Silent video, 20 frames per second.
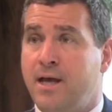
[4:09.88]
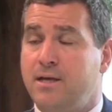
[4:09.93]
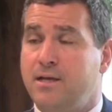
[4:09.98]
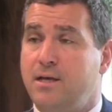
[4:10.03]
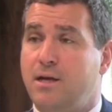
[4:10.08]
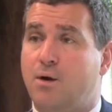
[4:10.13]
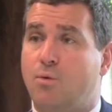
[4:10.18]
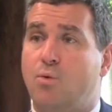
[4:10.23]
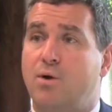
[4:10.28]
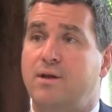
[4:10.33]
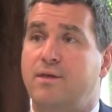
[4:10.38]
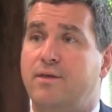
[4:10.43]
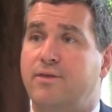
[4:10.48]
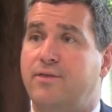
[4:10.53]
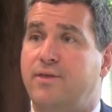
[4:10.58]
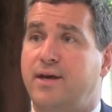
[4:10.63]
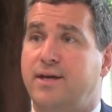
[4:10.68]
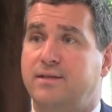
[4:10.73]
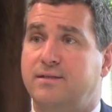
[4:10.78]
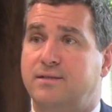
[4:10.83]
One of the
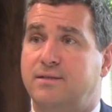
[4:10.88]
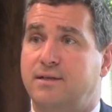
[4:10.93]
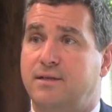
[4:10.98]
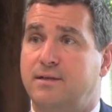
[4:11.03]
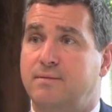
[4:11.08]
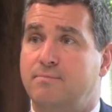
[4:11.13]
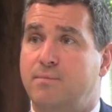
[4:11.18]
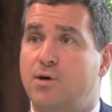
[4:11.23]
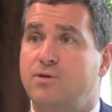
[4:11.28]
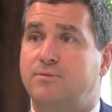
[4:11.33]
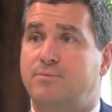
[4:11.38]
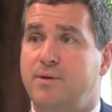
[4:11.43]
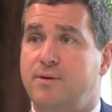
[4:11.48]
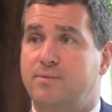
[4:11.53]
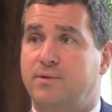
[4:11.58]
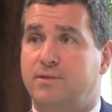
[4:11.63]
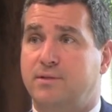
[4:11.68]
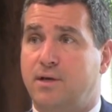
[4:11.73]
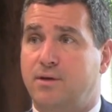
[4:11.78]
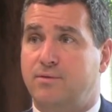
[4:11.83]
things that most
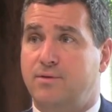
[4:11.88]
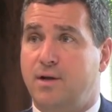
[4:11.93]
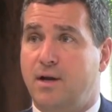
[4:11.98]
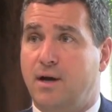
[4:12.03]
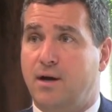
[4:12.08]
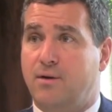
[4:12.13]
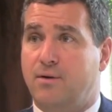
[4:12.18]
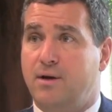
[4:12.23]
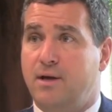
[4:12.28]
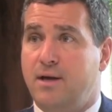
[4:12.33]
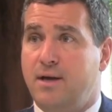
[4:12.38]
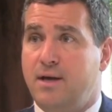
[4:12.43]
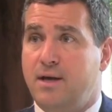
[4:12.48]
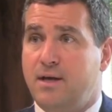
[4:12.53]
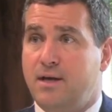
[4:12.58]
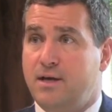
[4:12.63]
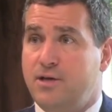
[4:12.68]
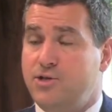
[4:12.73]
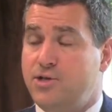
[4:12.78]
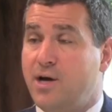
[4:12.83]
people don't know
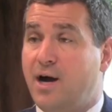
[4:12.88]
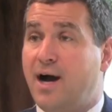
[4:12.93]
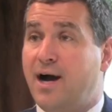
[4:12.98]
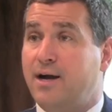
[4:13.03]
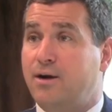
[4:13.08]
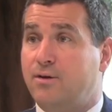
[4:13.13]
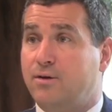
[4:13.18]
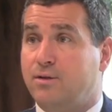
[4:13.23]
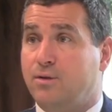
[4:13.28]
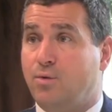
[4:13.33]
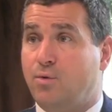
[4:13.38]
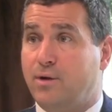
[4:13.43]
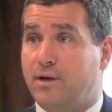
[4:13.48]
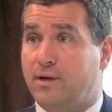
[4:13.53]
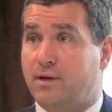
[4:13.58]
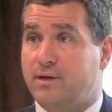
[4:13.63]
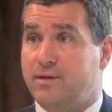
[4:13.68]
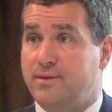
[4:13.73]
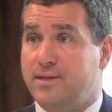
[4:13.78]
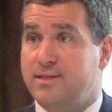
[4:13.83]
is you hire a
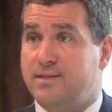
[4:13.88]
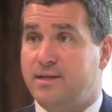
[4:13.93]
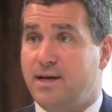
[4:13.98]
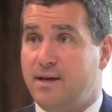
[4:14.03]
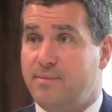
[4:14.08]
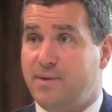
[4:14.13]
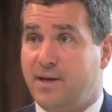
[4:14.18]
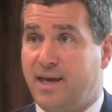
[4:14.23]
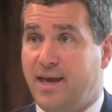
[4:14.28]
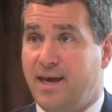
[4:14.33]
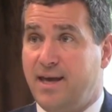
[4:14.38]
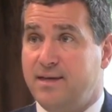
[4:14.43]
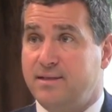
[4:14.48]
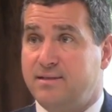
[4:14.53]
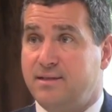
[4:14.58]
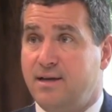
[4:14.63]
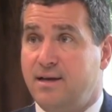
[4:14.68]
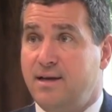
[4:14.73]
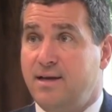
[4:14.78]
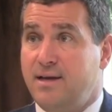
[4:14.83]
lawyer in this type of case,